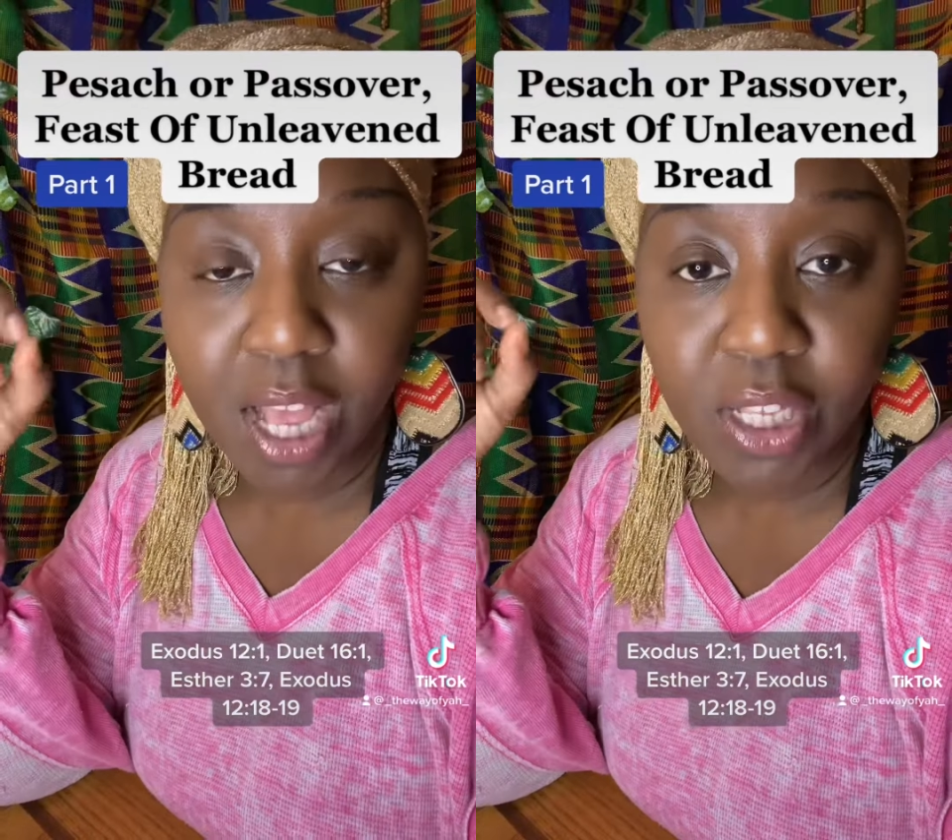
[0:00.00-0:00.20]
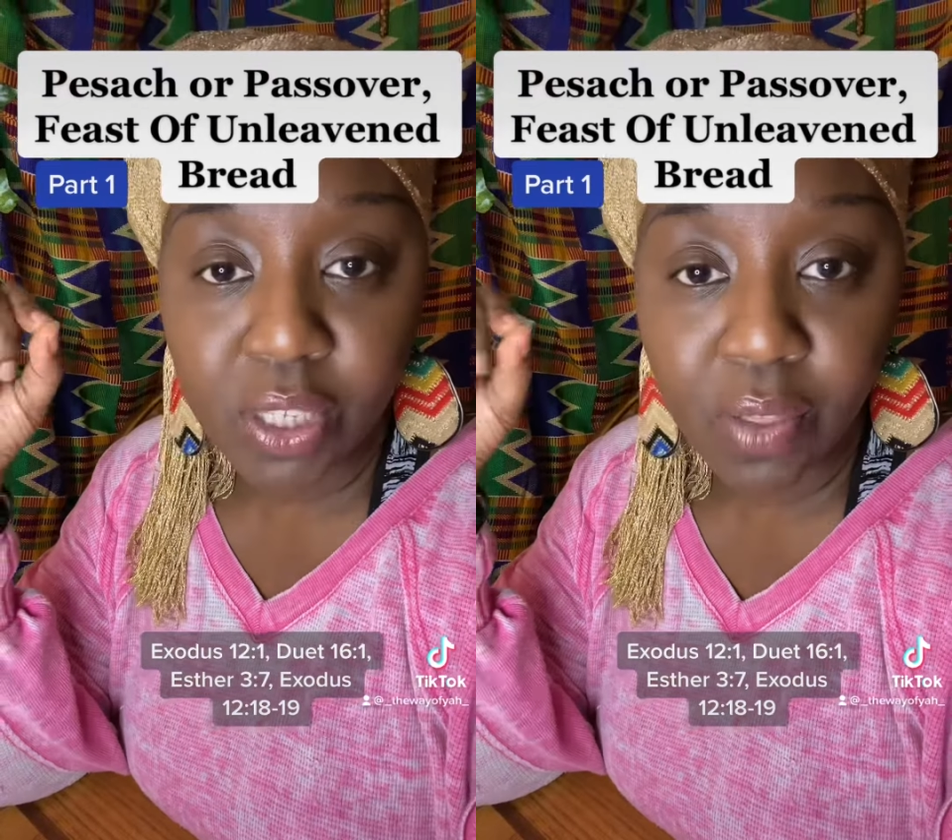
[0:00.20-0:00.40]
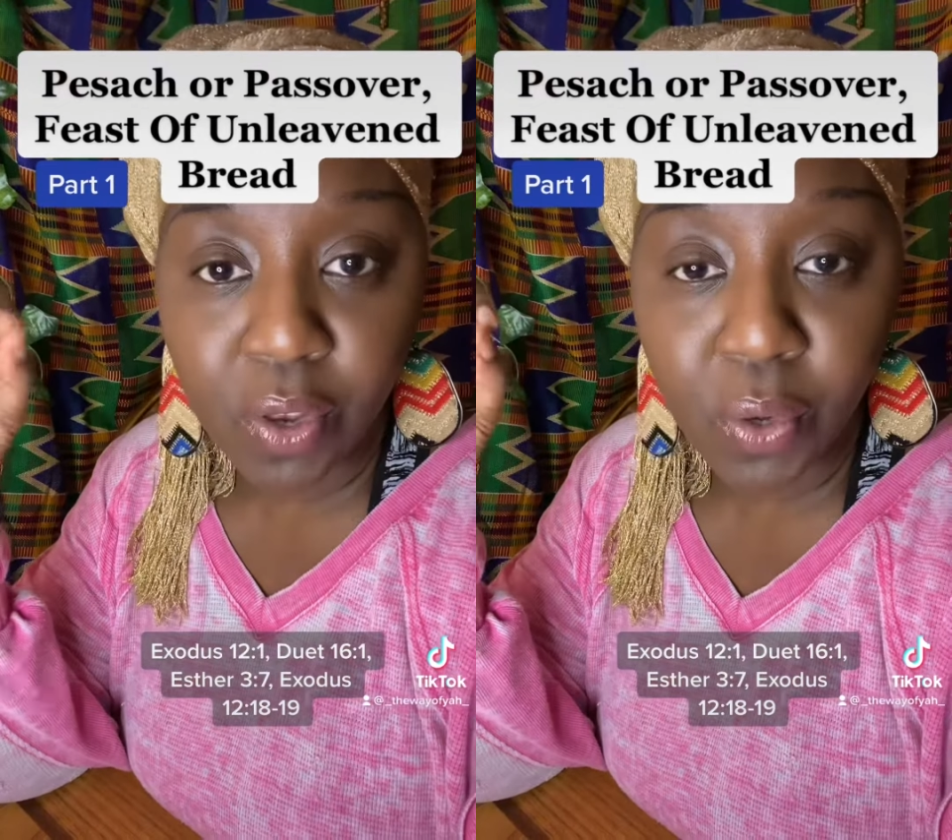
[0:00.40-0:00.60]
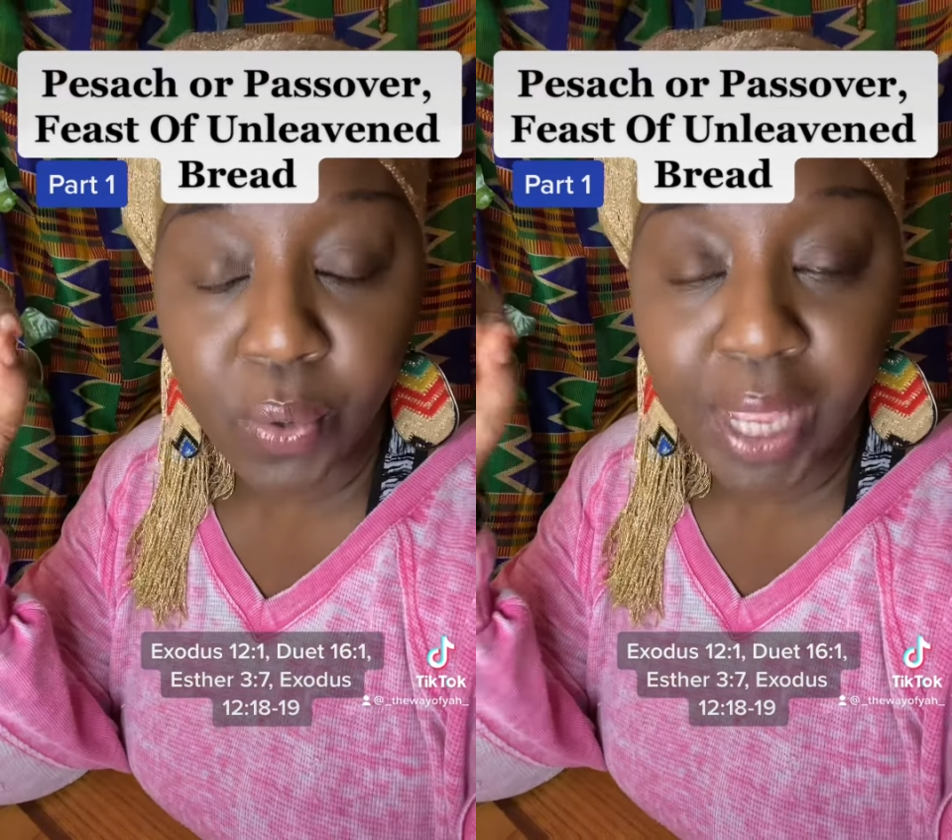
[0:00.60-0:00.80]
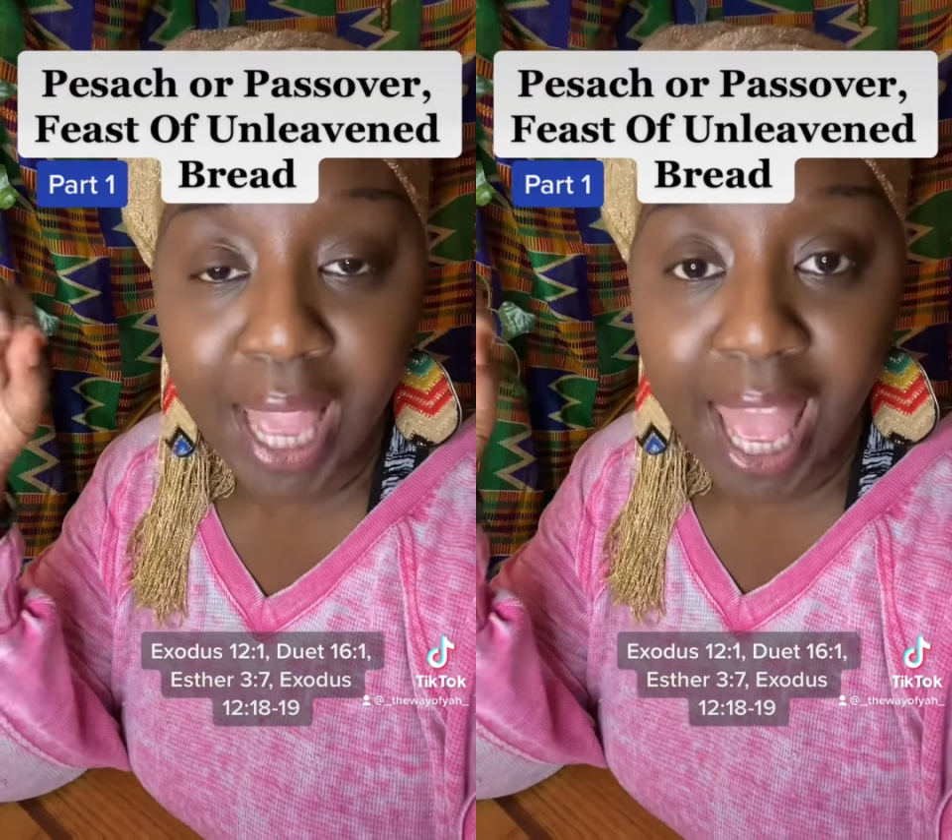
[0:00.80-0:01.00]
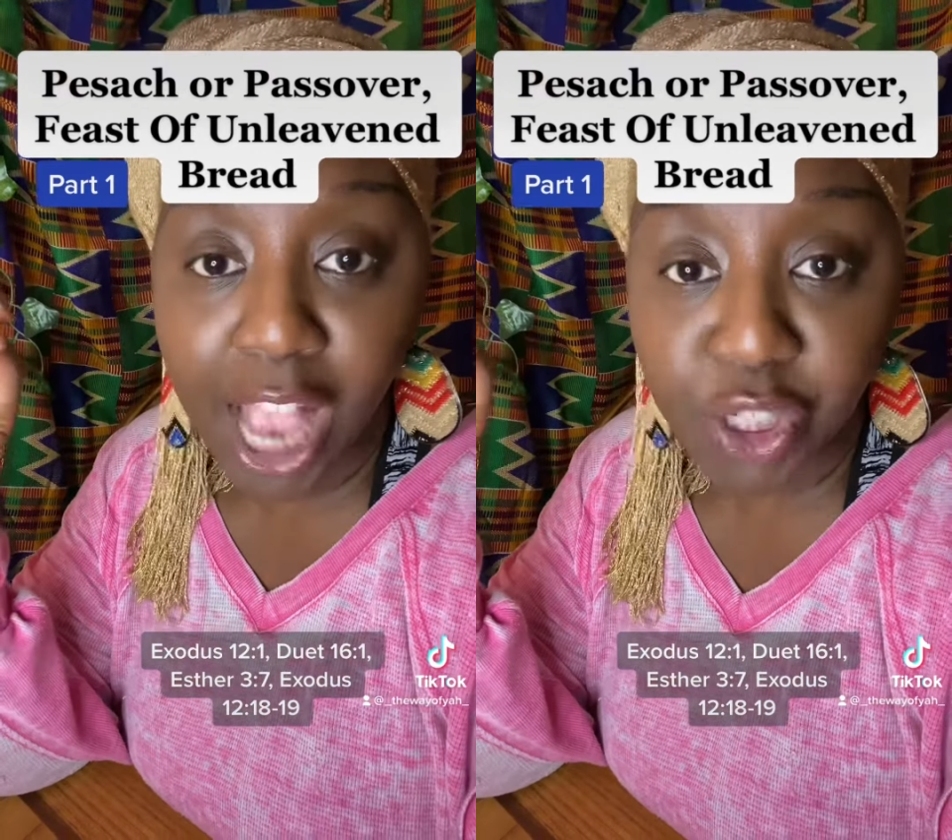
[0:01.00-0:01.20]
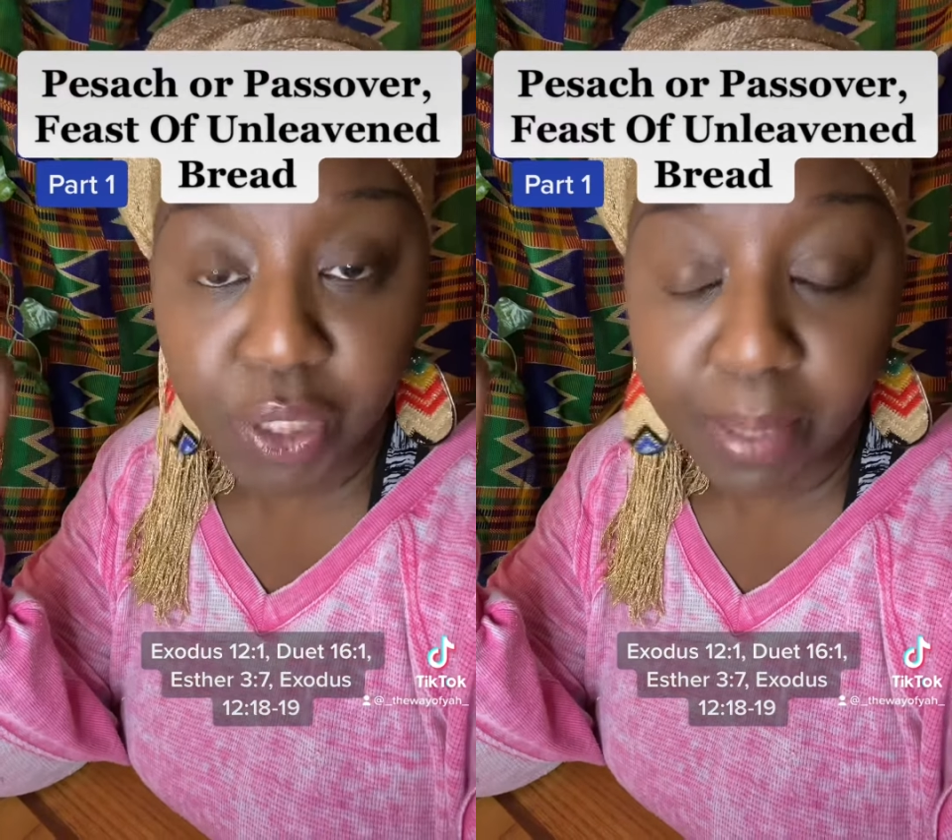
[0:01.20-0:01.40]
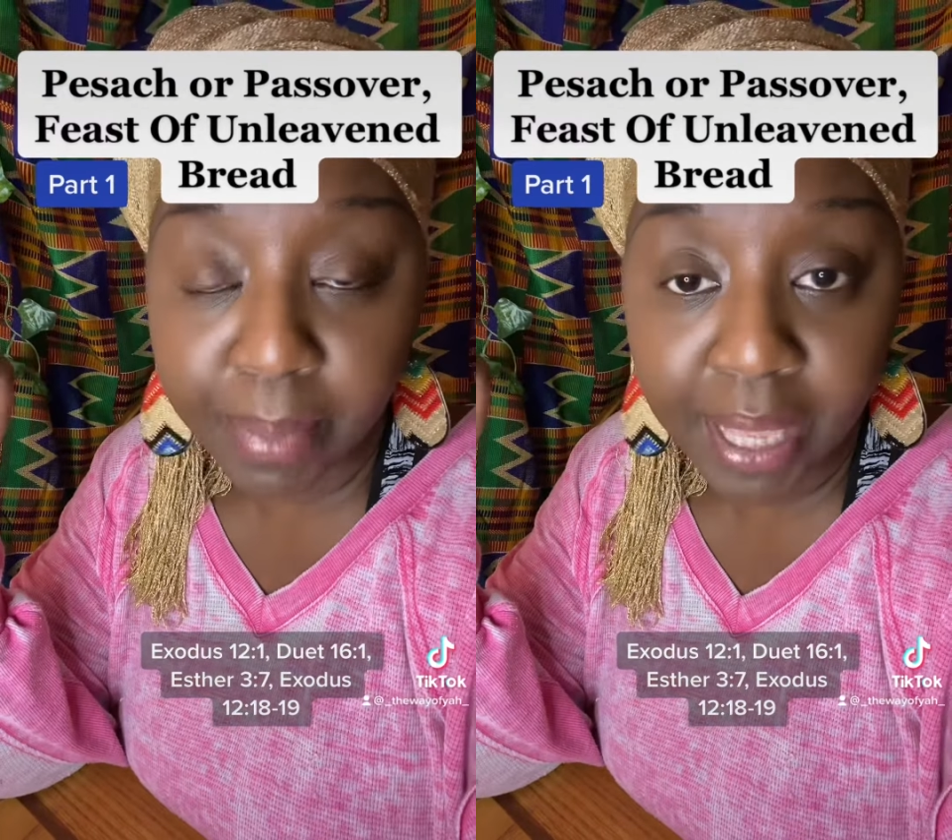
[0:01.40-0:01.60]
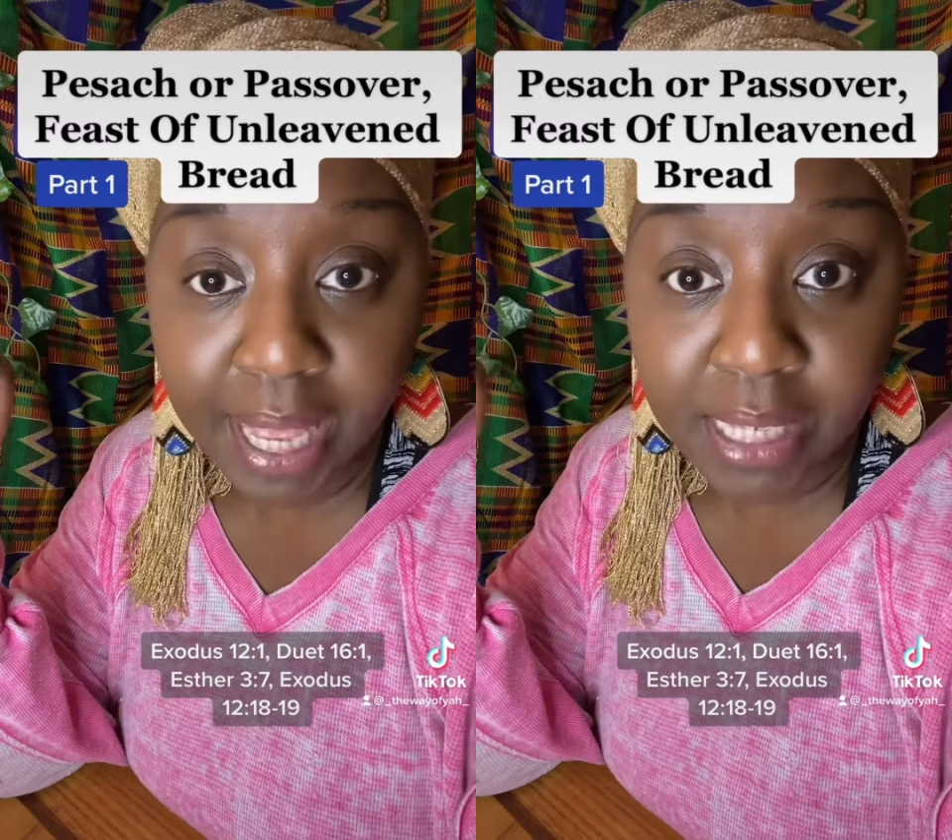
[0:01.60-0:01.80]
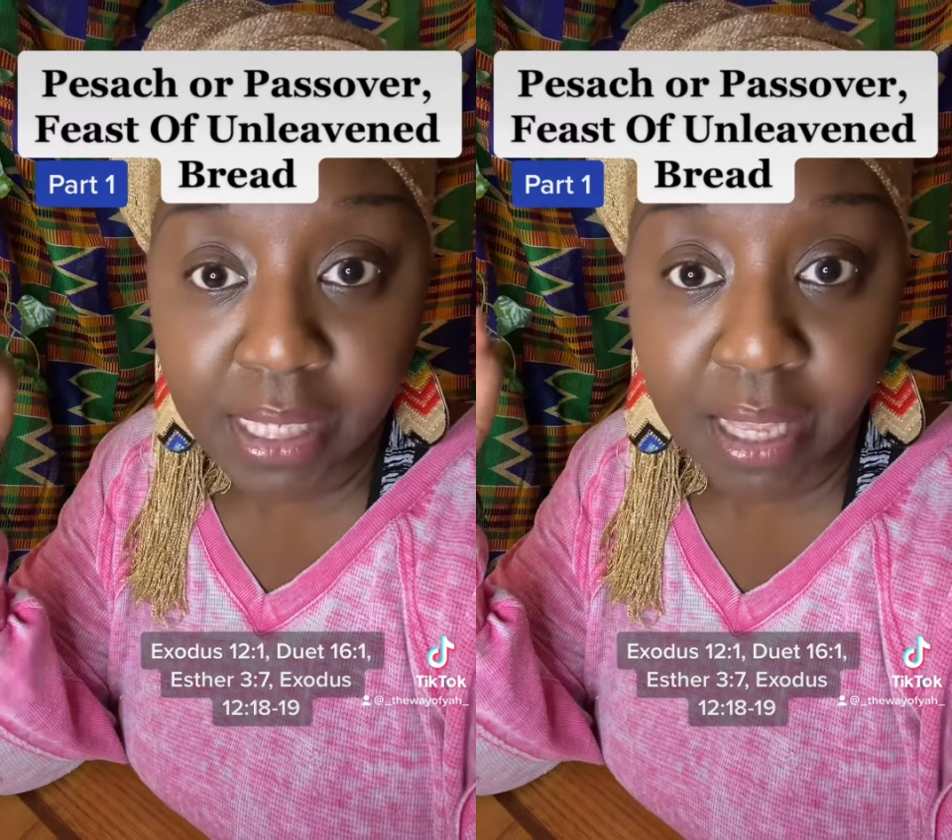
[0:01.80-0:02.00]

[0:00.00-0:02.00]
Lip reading: So the new year actually begins